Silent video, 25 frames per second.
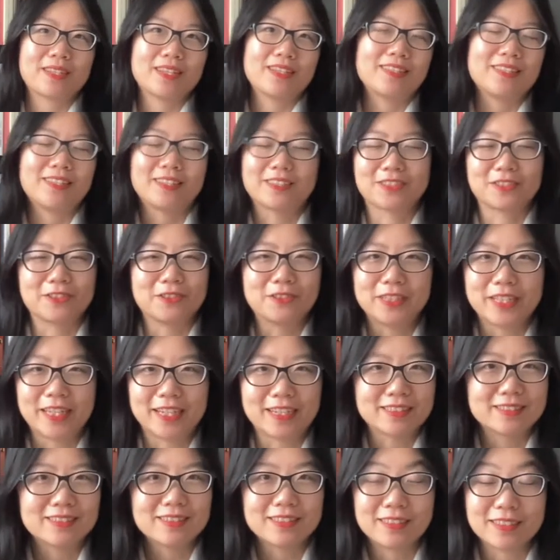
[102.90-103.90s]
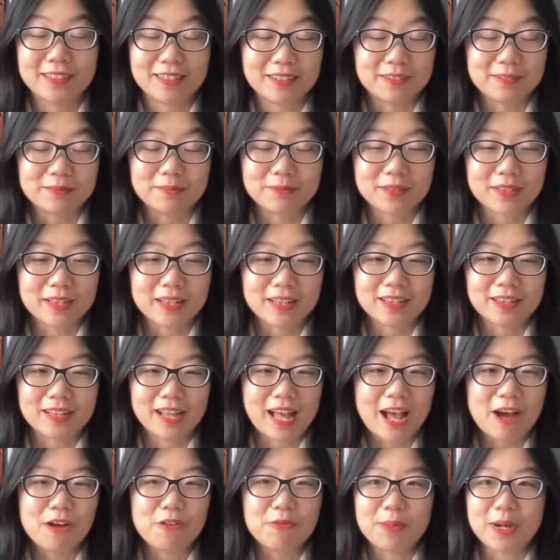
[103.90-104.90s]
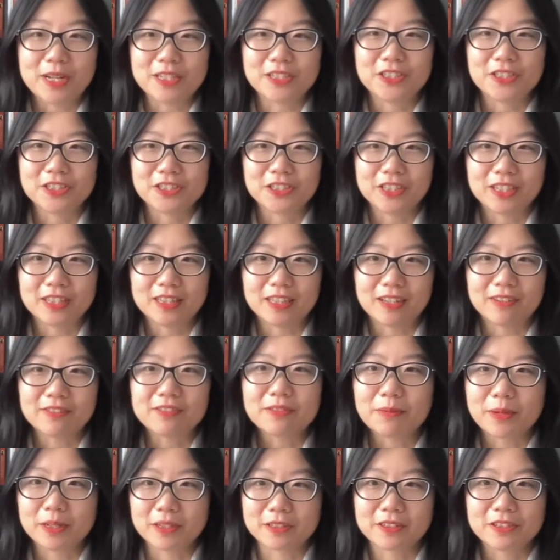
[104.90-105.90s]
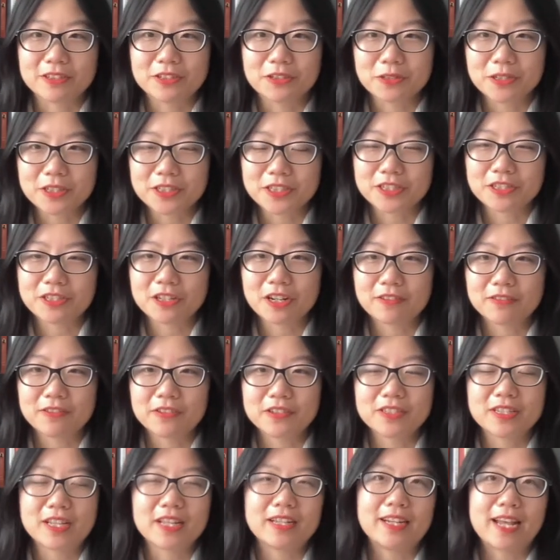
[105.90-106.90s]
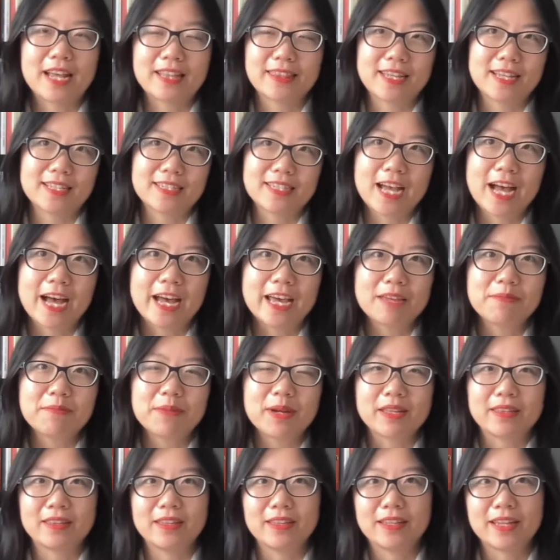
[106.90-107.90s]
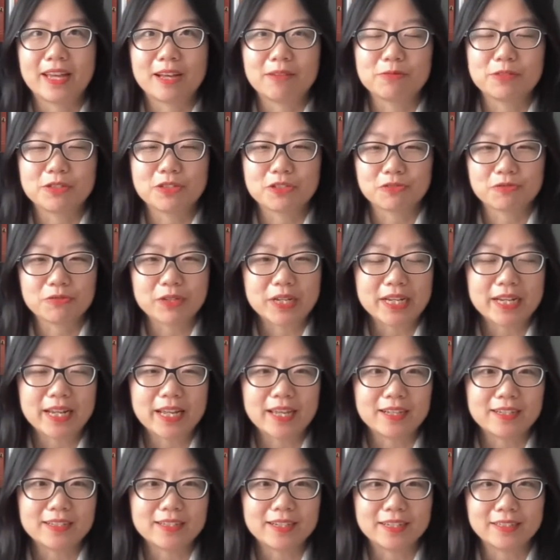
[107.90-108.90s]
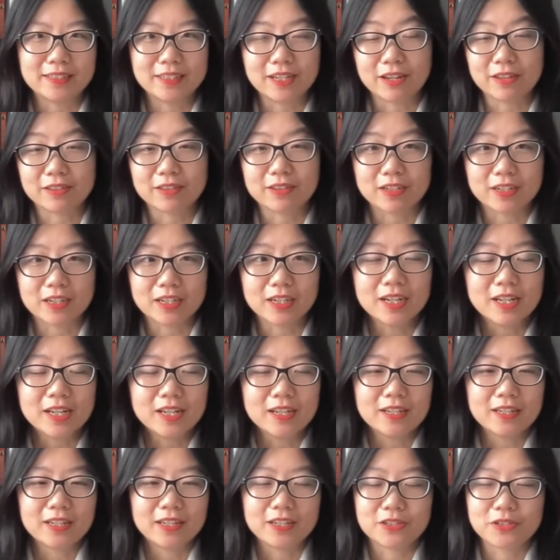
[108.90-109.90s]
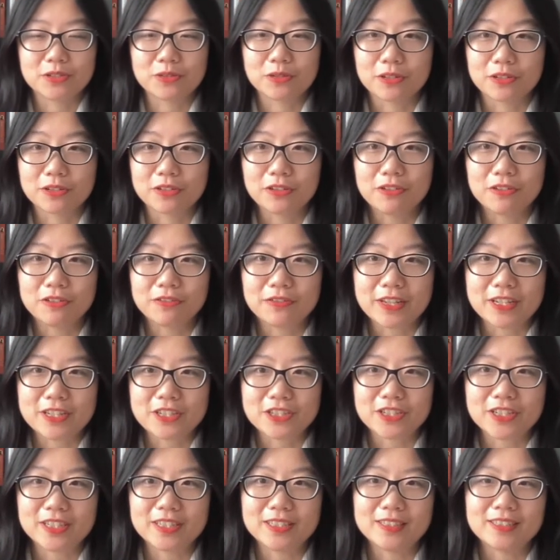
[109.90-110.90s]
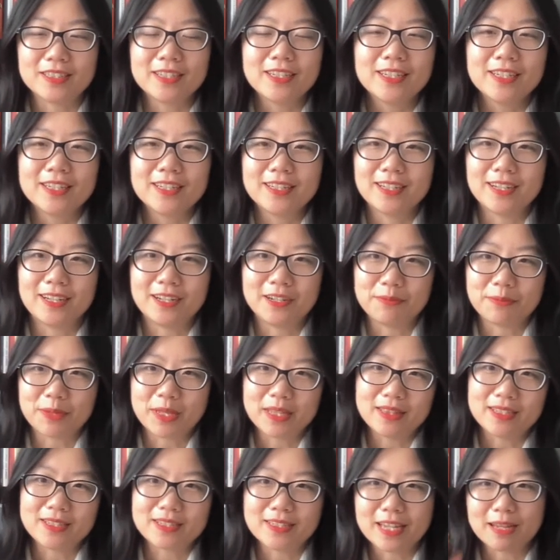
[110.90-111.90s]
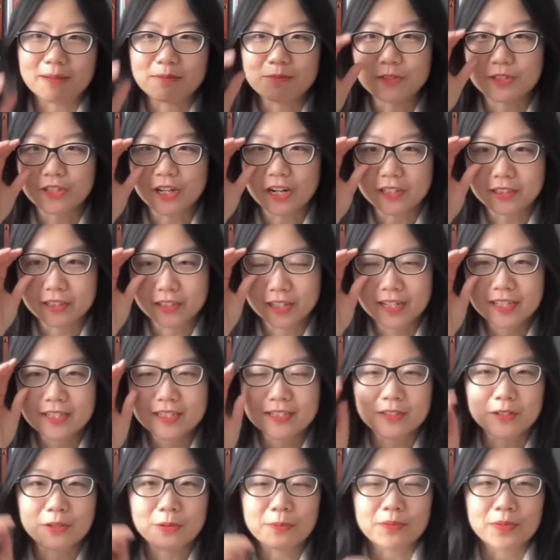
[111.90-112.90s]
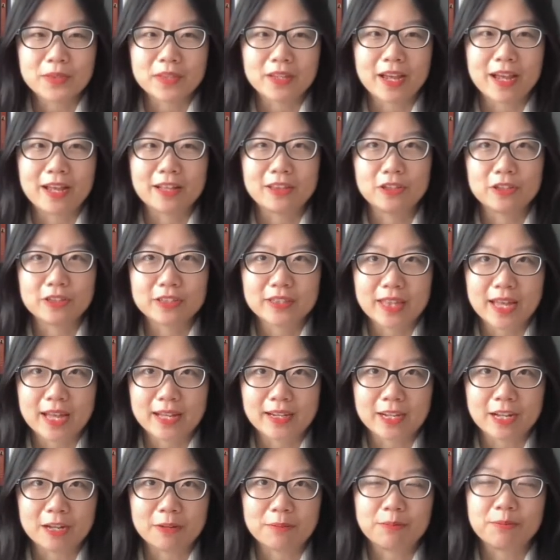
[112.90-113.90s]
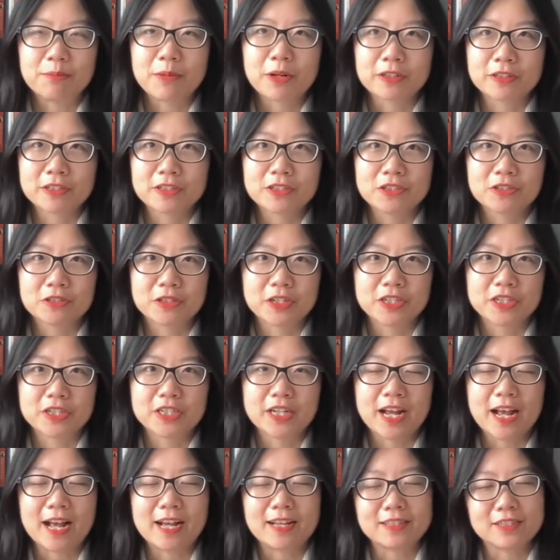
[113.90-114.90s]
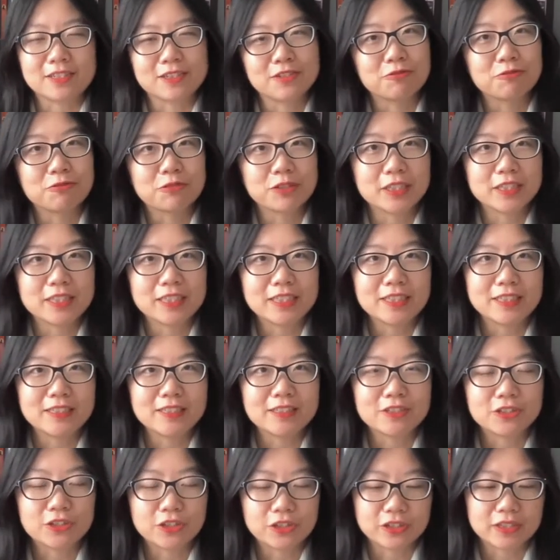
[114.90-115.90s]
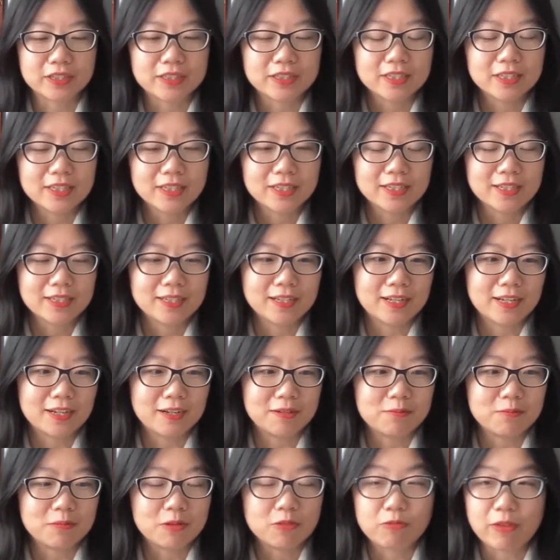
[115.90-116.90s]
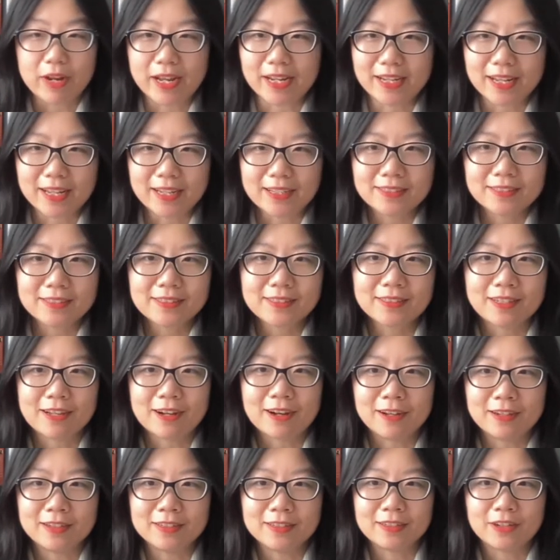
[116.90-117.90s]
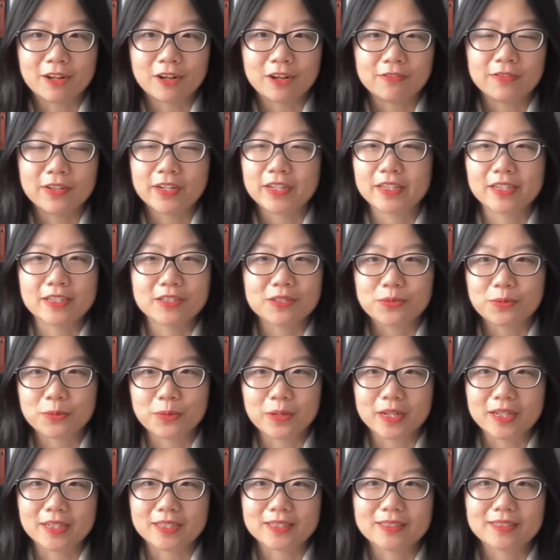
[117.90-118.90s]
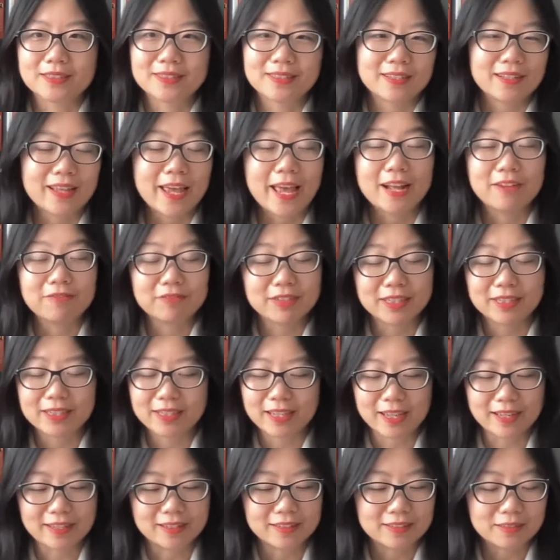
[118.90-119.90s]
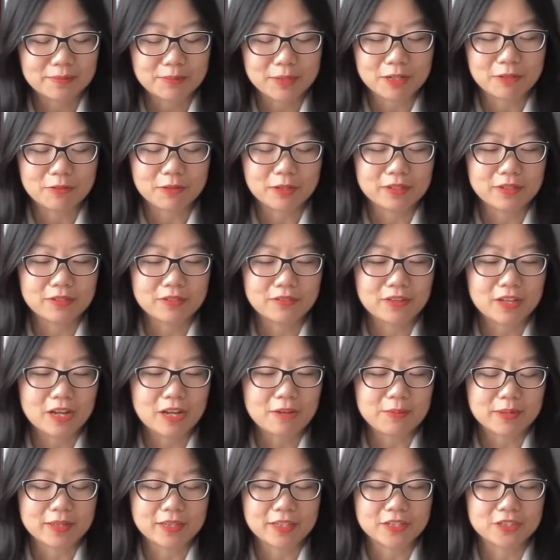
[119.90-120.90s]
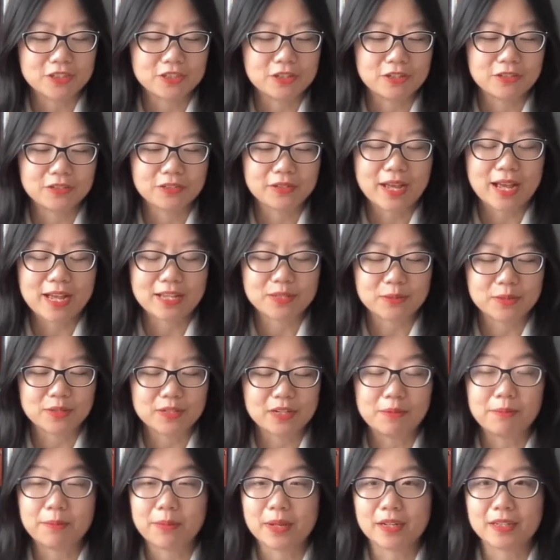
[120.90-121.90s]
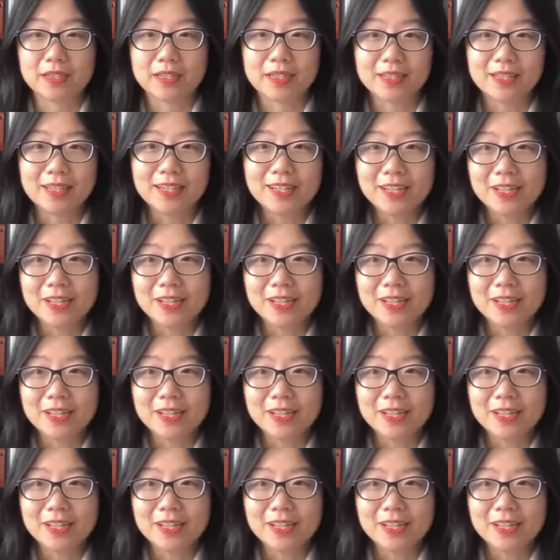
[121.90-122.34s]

extolling um, how much she loved Margaret George's novels. And at that time, I think I was reading another historical fiction um, in the same genre. So I looked that up. Margaret George has really good um, ratings on her various works, Henry VIII being one of them. I think she also has one on Mary,